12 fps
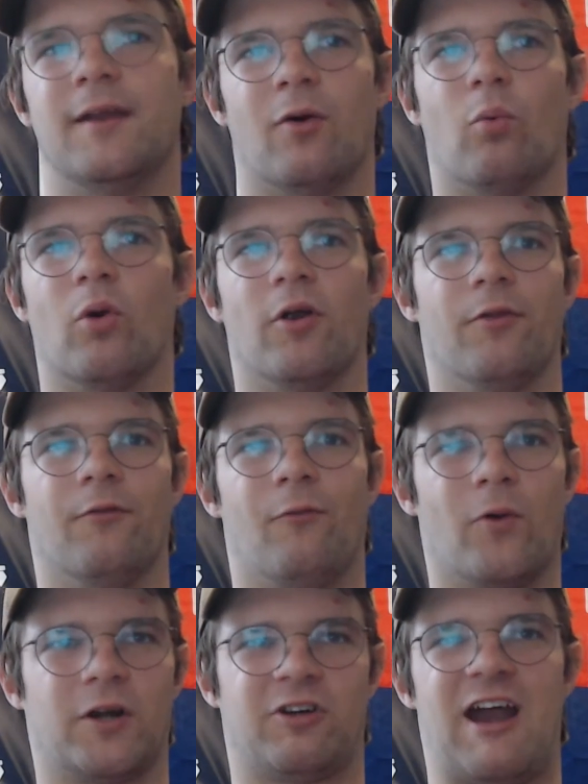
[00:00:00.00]
World of
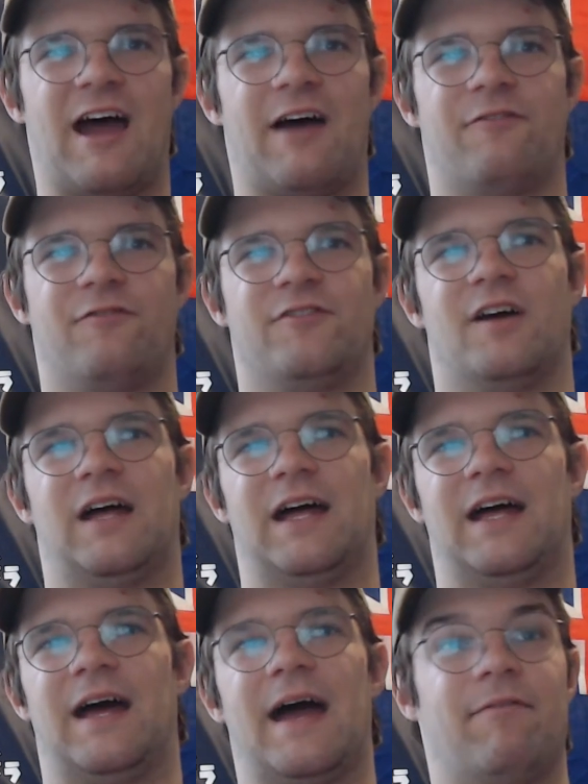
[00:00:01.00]
Warcraft.
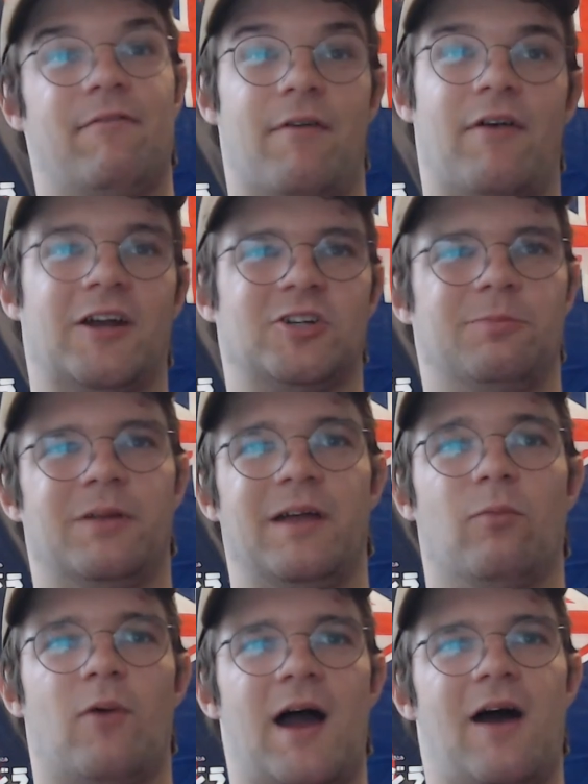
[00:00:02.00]
I haven't never actually
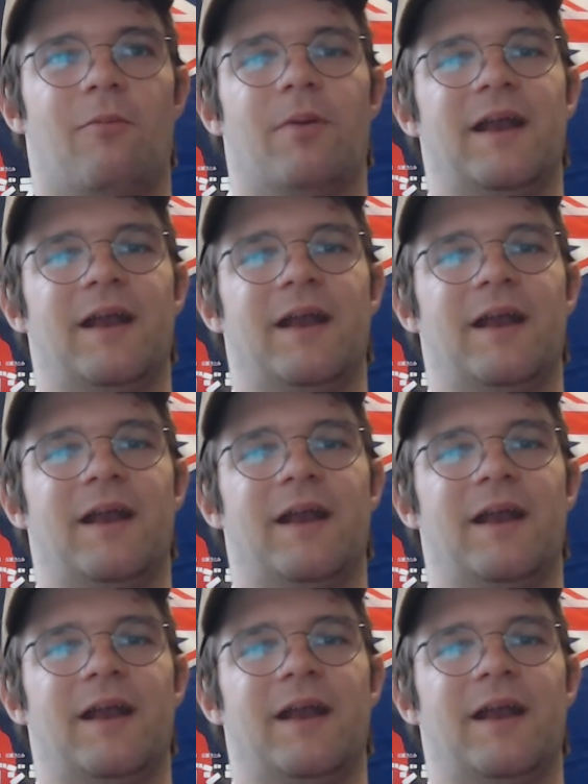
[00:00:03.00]
played WoW,